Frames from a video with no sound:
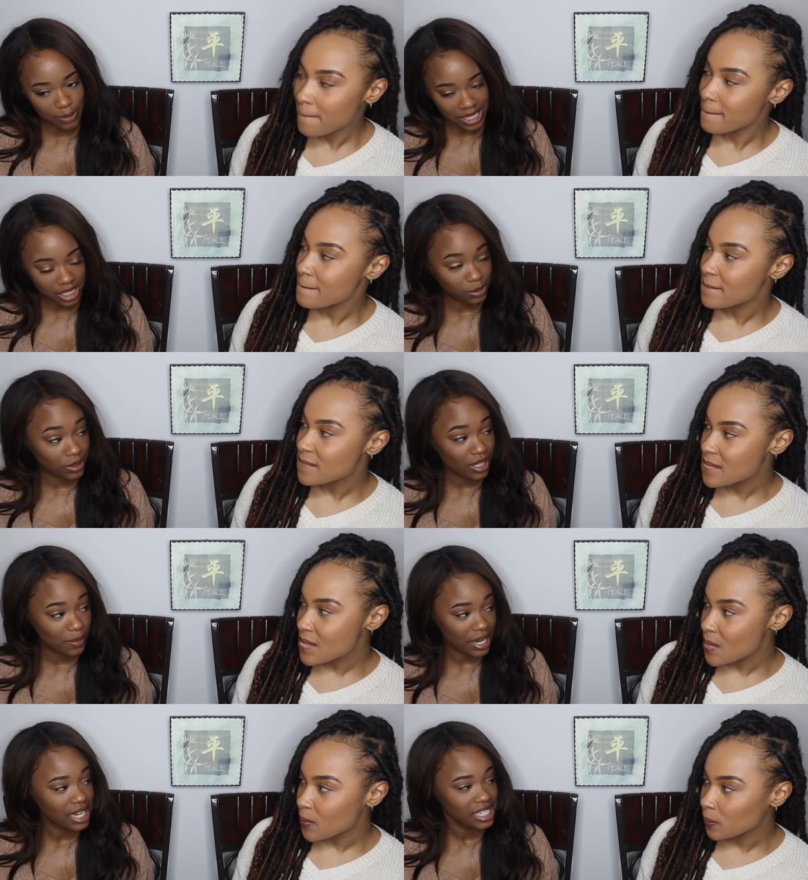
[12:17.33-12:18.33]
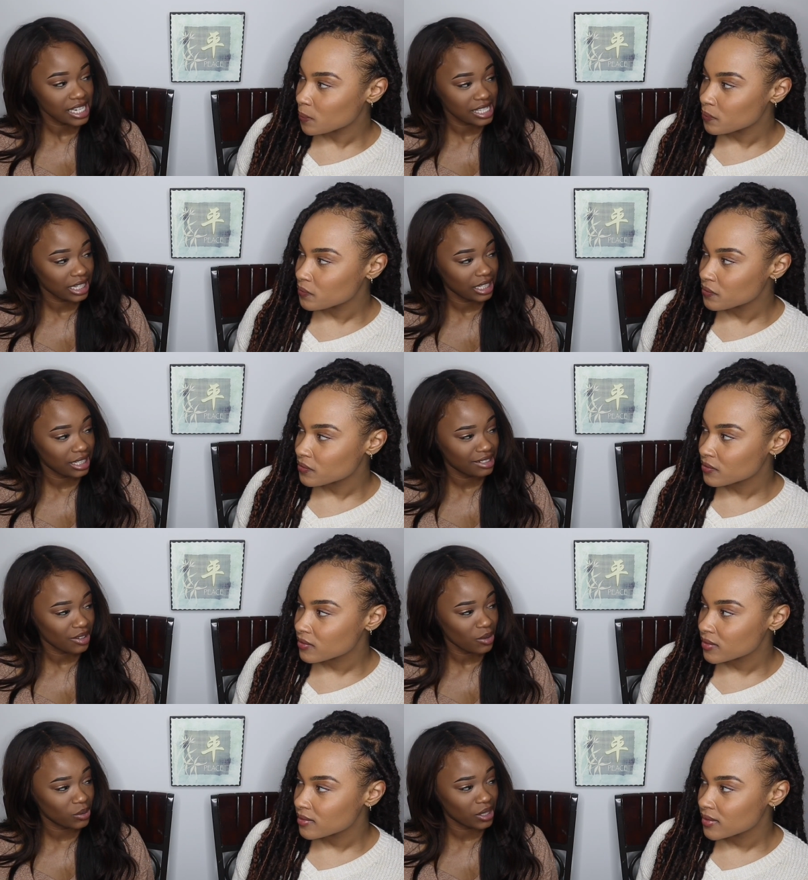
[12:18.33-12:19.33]
Speaker 1: I just really a Beyonce fan,
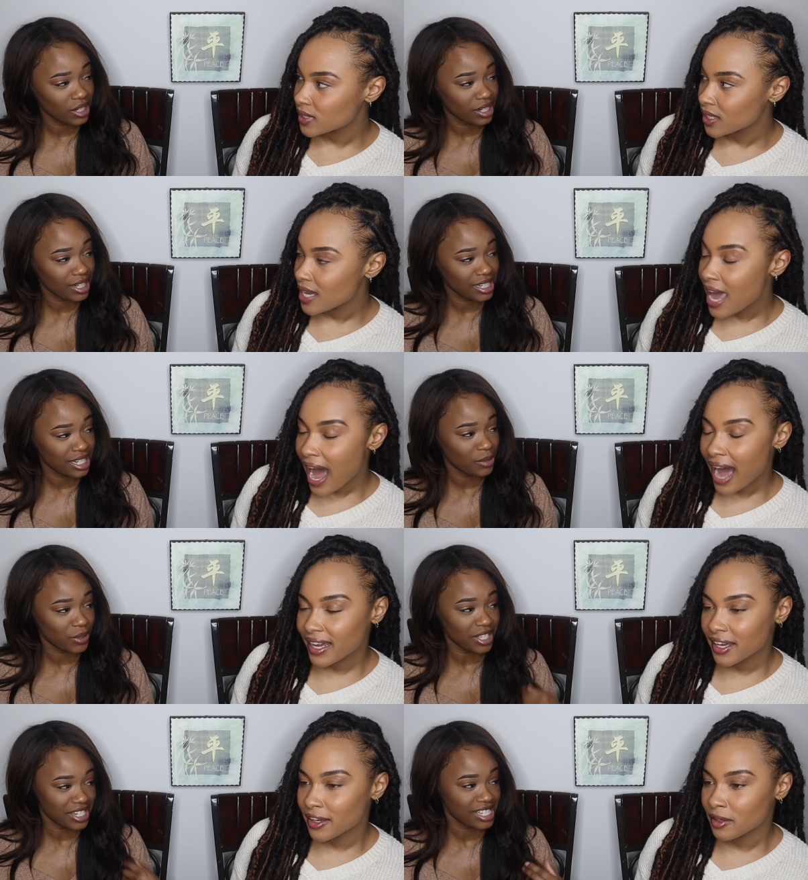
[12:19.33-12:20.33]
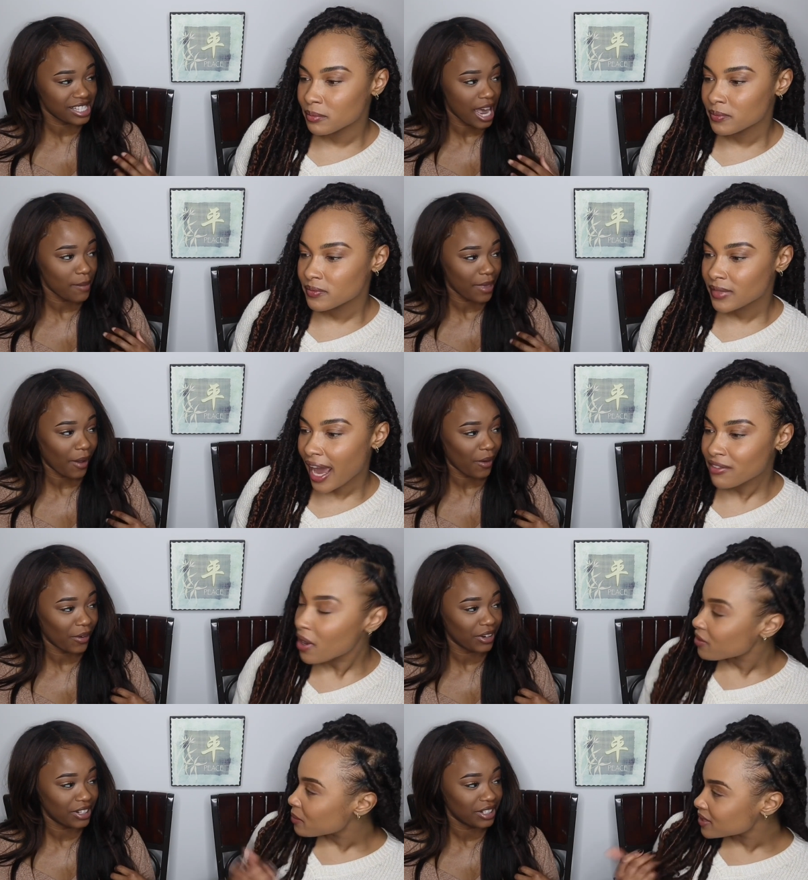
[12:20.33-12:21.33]
or did it really just snap out? Have you
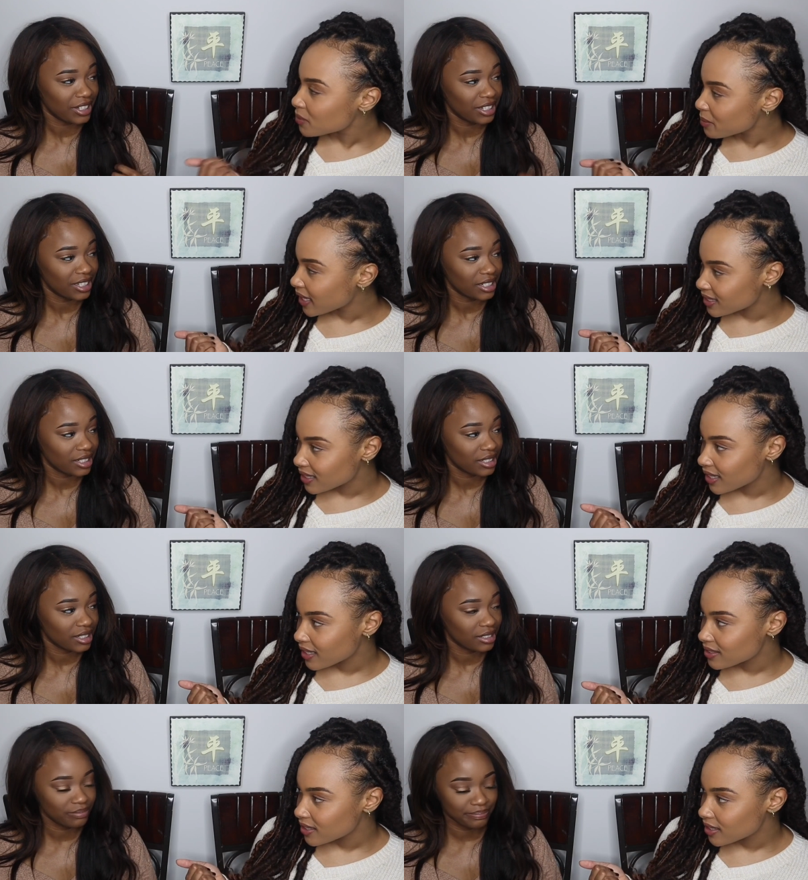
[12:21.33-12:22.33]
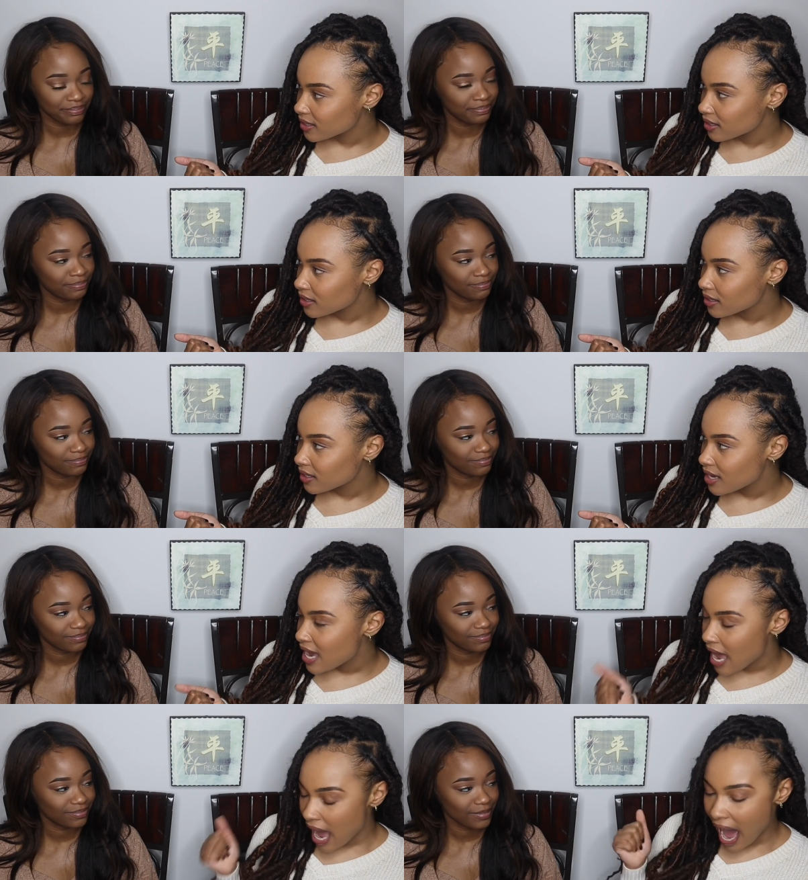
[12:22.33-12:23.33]
ever been to a Beyonce concert? Mm-mm.
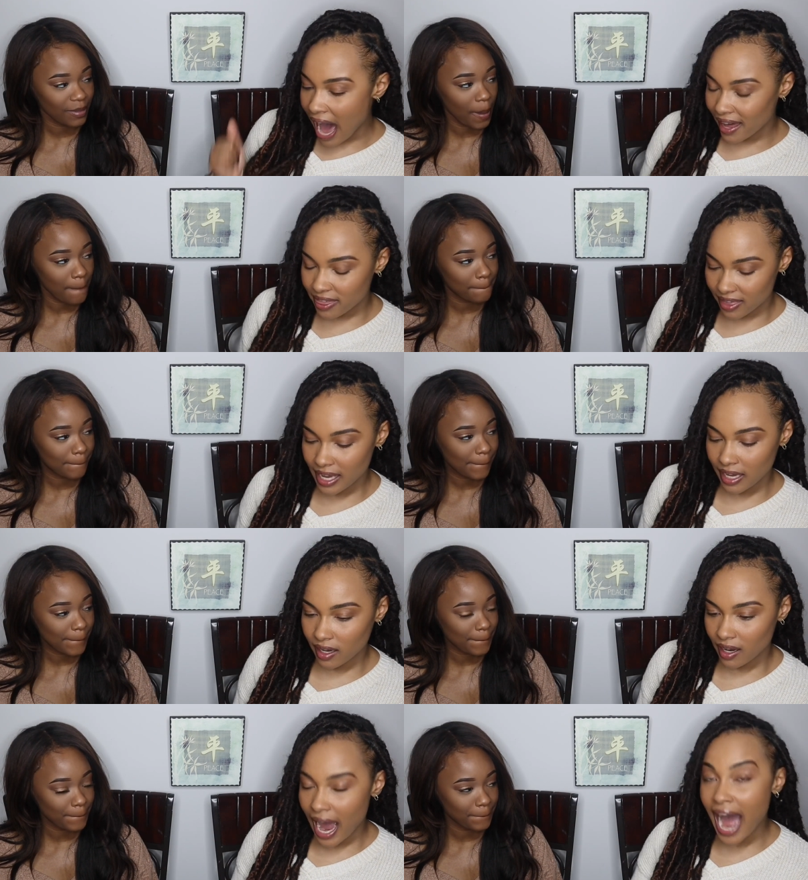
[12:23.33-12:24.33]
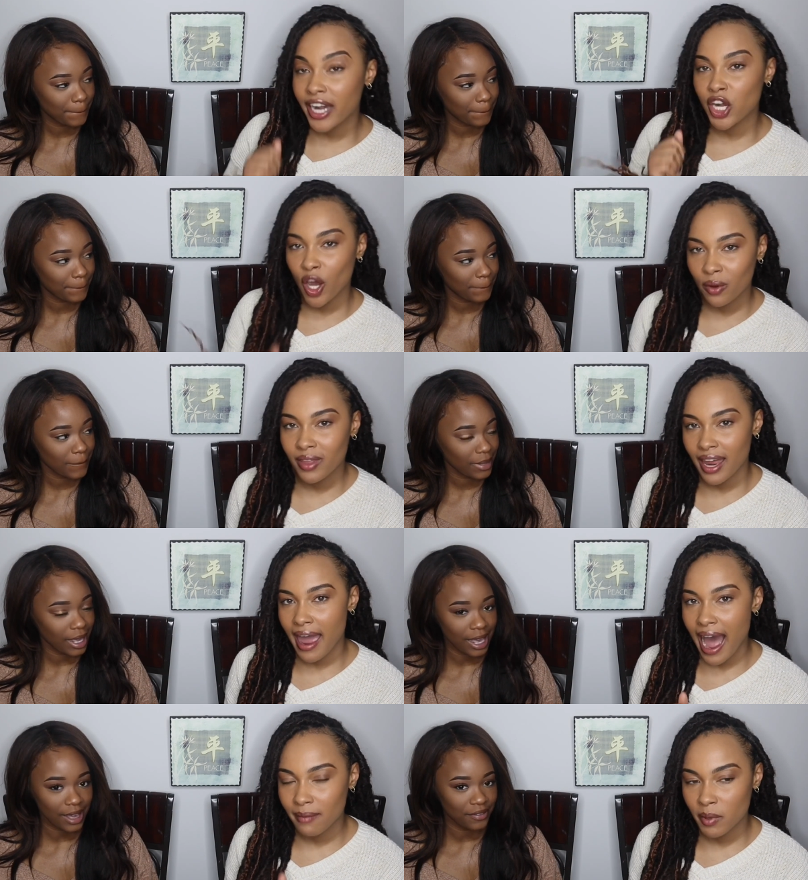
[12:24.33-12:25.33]
Speaker 2: I know that
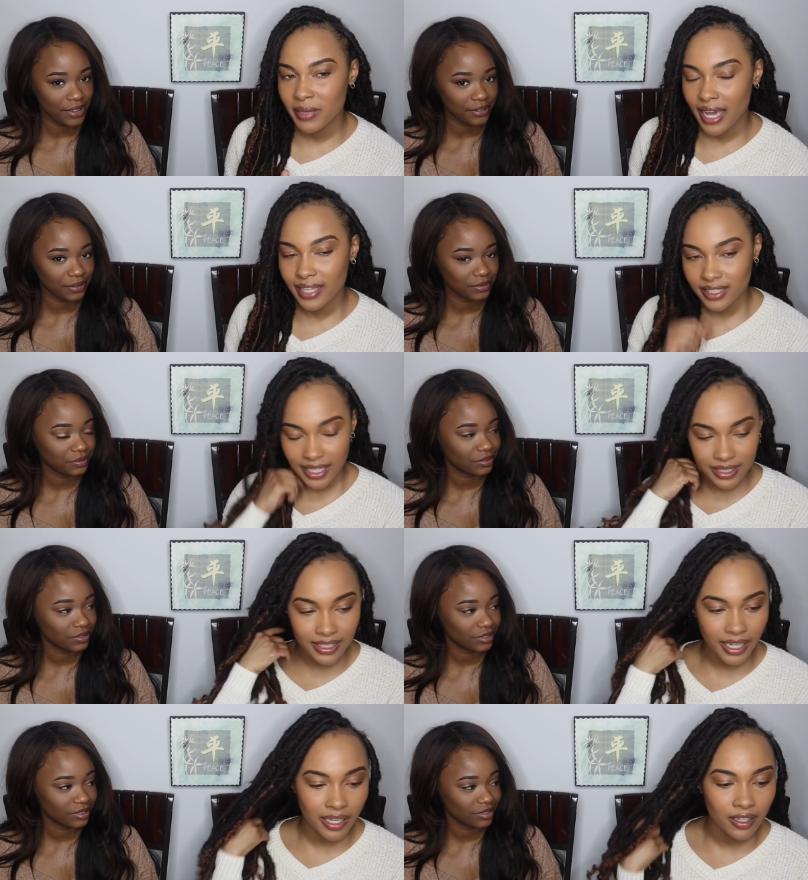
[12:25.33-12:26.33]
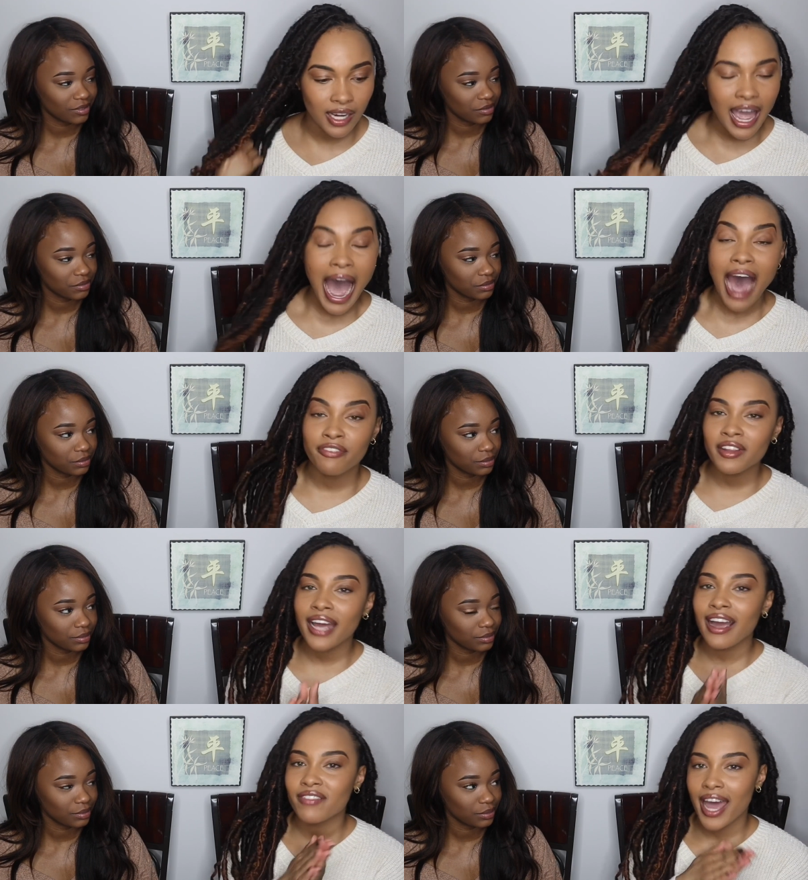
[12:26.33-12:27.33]
I'm a Beyonce stan. I feel like
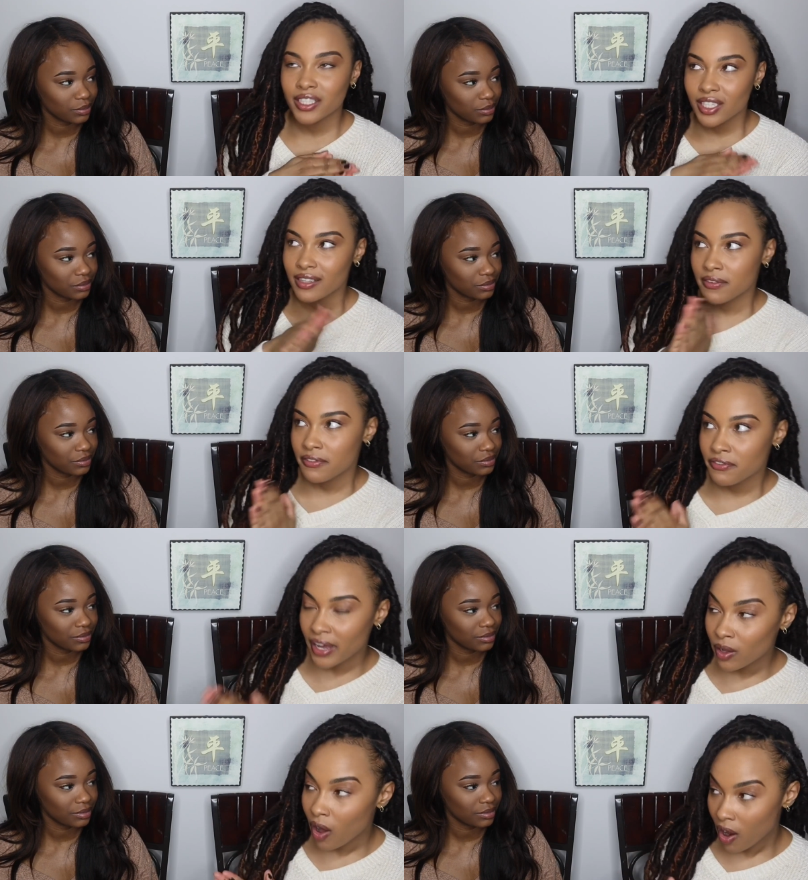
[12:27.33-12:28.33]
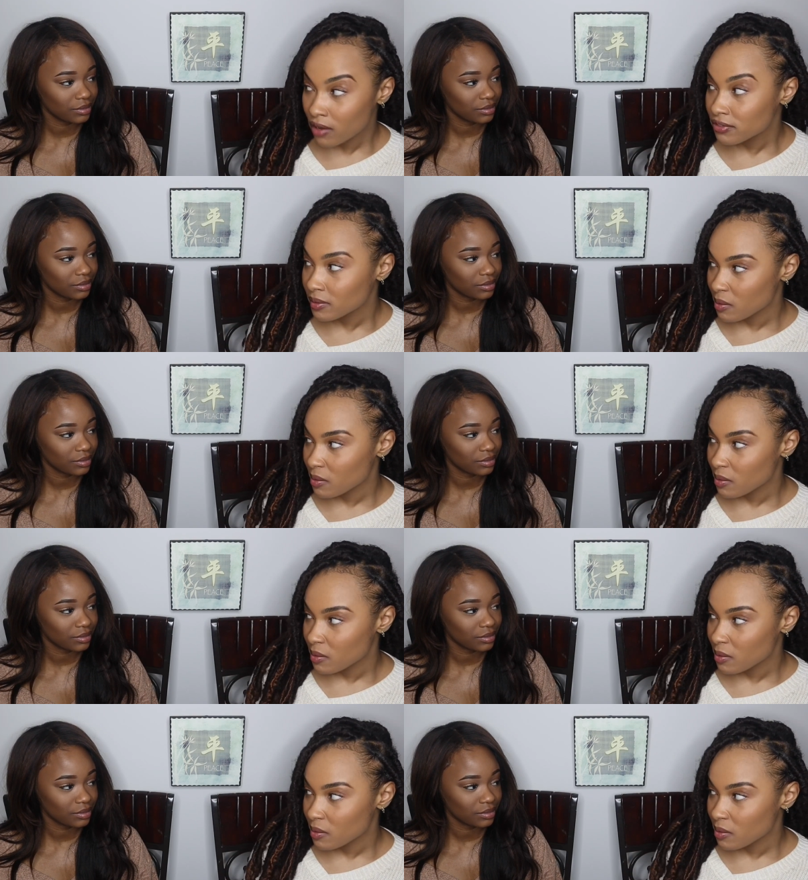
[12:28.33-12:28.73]
I've actually fell off from the